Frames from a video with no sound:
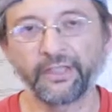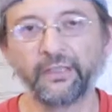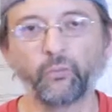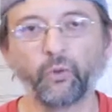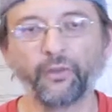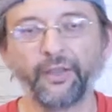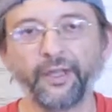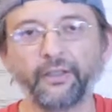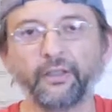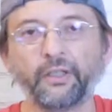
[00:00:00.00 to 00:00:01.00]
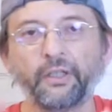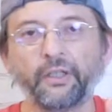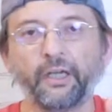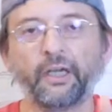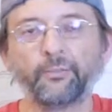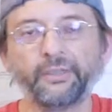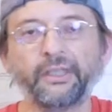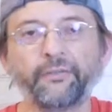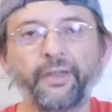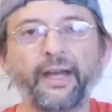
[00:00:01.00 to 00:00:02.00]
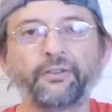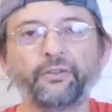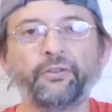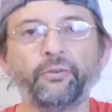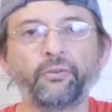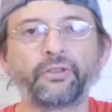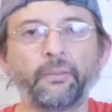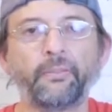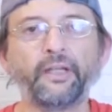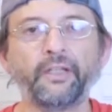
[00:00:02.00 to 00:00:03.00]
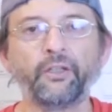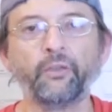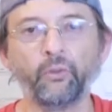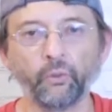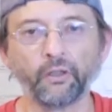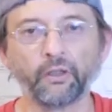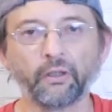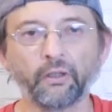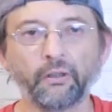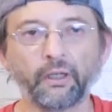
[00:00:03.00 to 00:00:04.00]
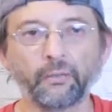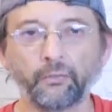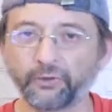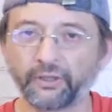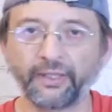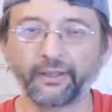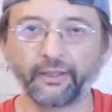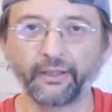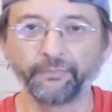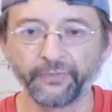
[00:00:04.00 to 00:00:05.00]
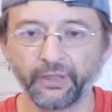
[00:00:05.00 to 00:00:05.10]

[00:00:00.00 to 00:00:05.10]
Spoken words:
team will then give that to somebody who will most likely